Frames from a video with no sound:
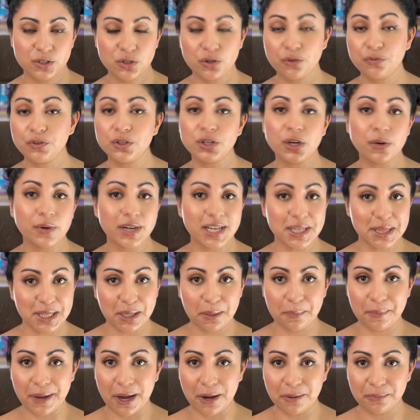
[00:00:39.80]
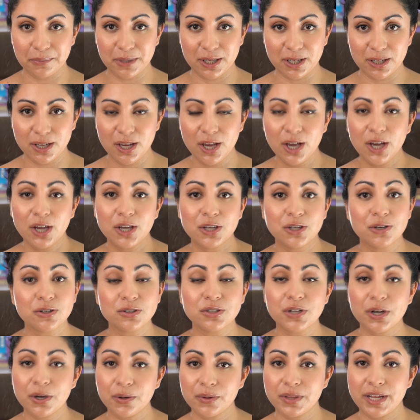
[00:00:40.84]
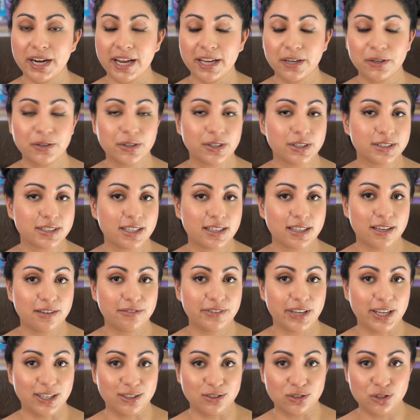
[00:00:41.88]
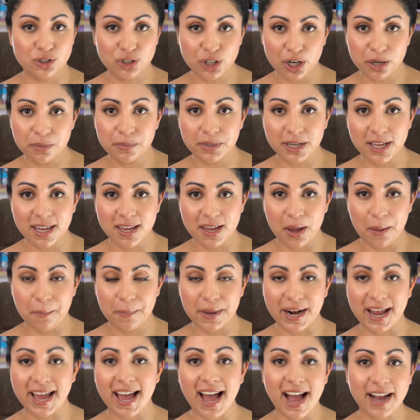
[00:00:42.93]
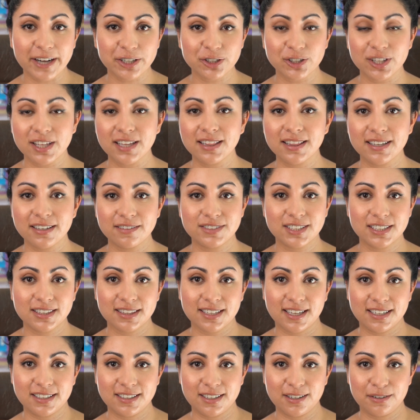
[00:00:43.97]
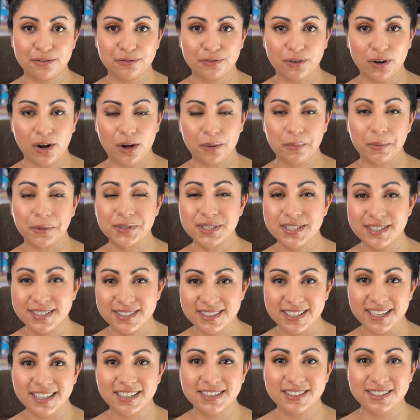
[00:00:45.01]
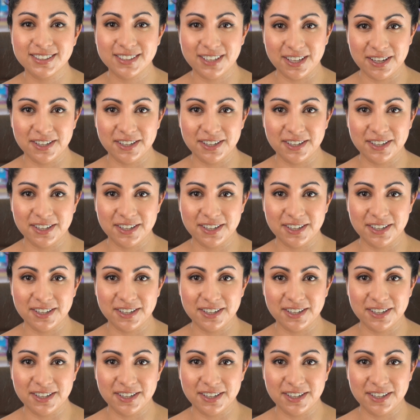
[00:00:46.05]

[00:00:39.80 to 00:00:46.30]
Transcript: So if you know anything about me, you'll know that I currently live in Germany, but I actually lived in London for almost 6